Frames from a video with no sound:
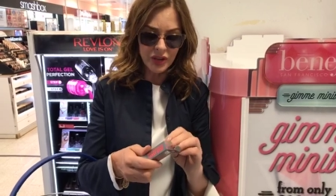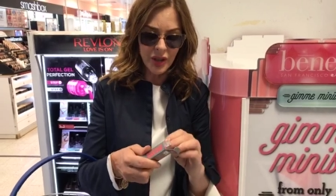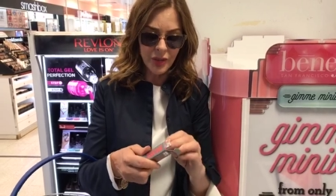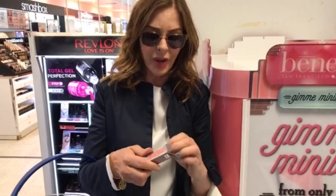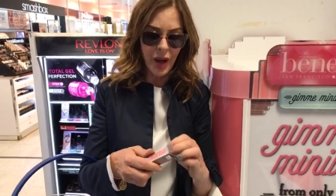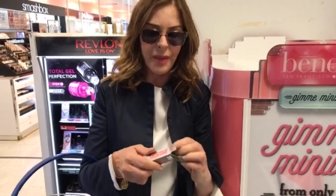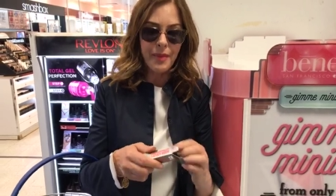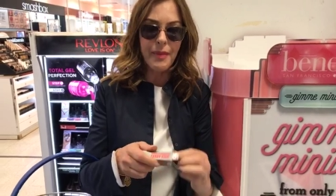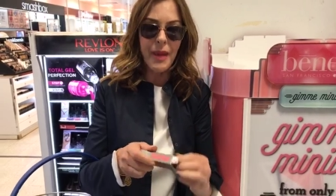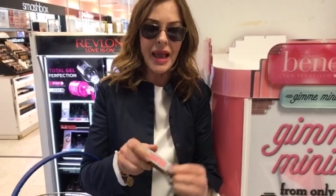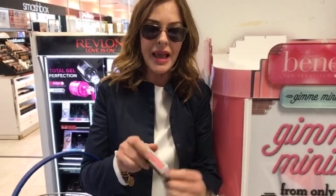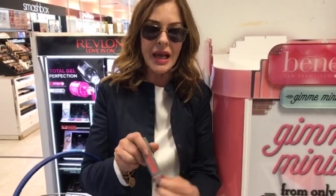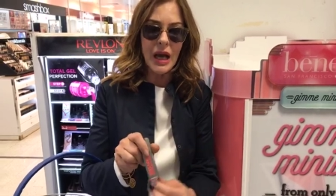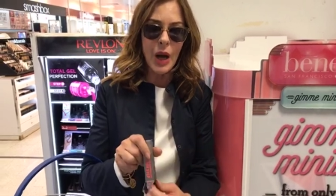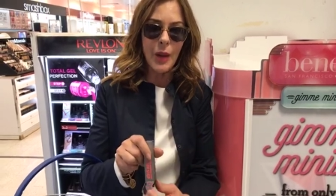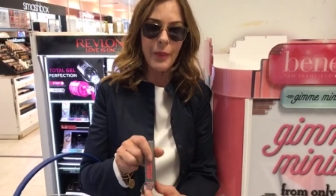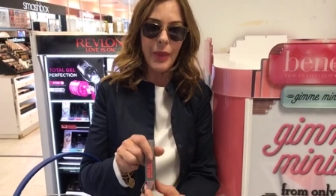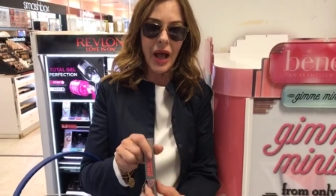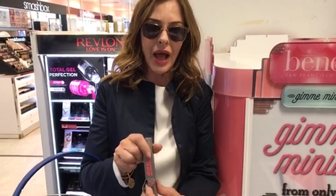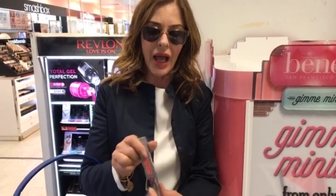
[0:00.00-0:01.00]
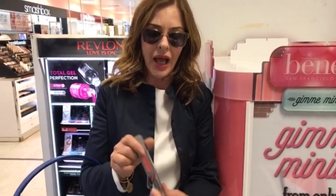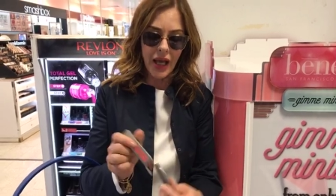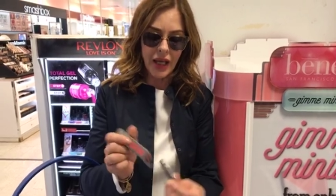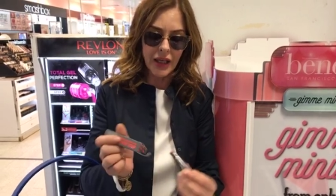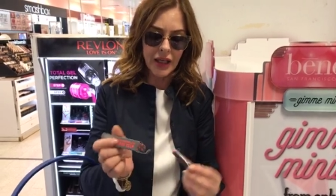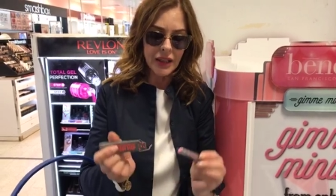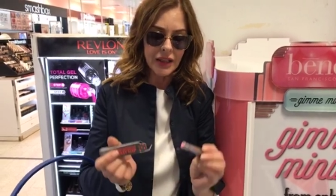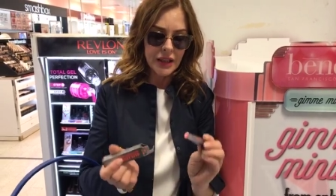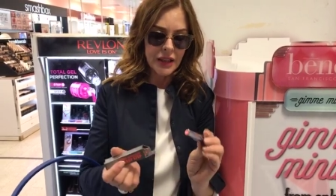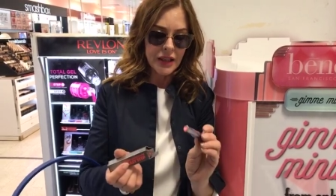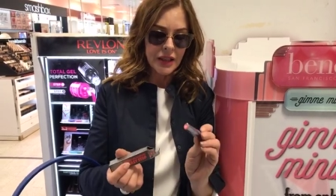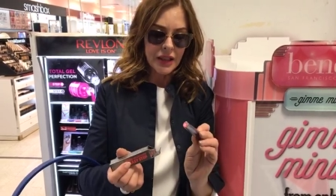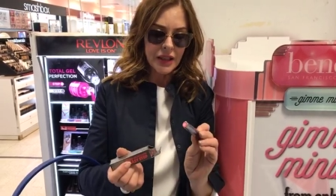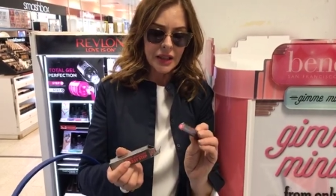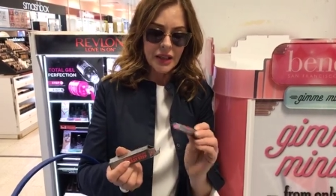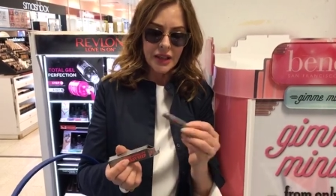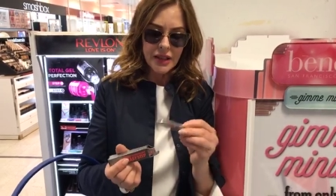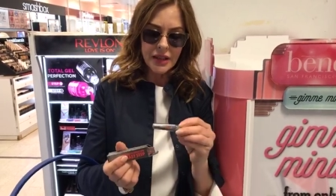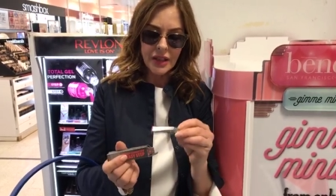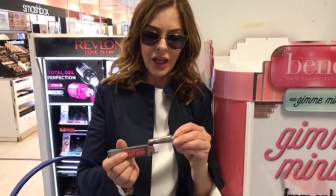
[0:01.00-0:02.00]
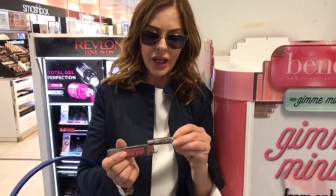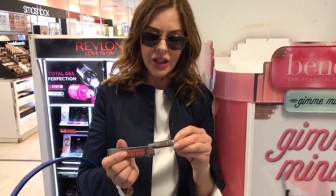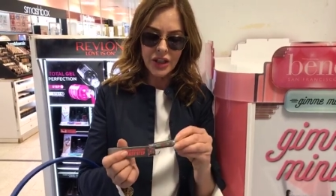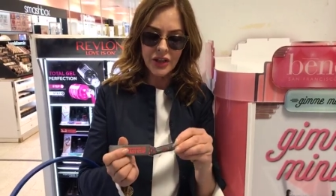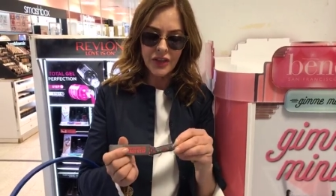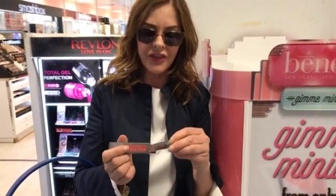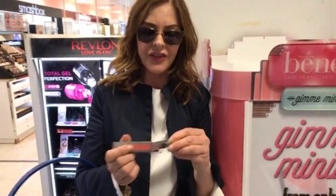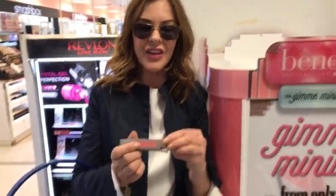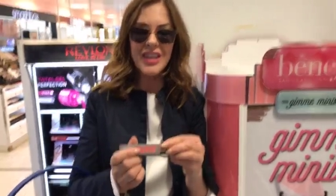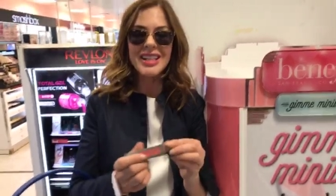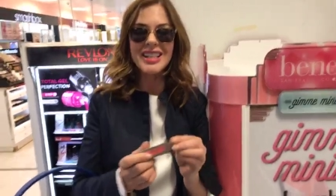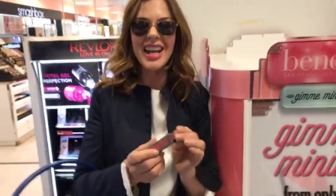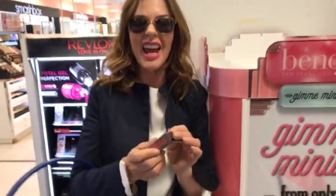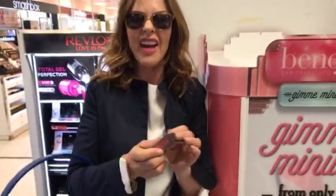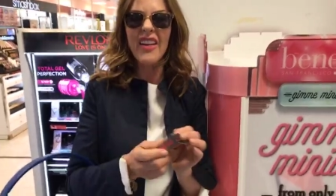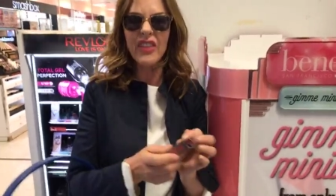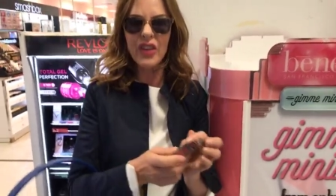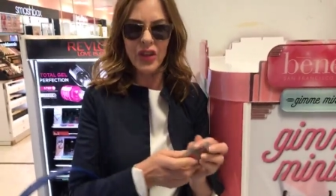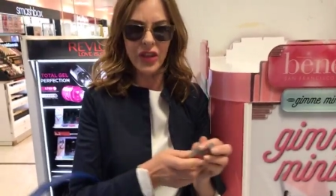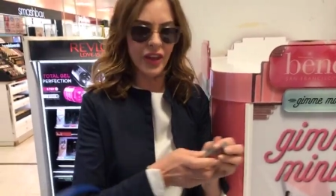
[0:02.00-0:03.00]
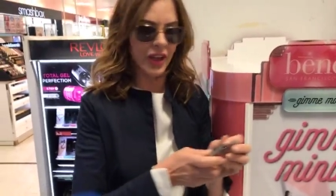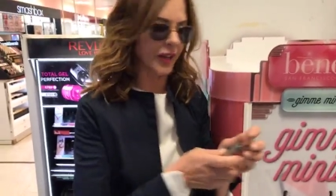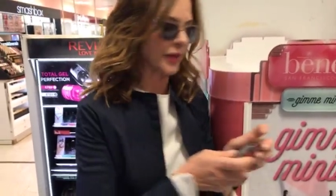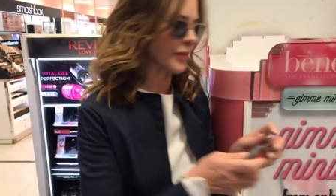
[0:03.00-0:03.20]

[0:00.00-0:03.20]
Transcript: So my makeup bag is going to fit everything.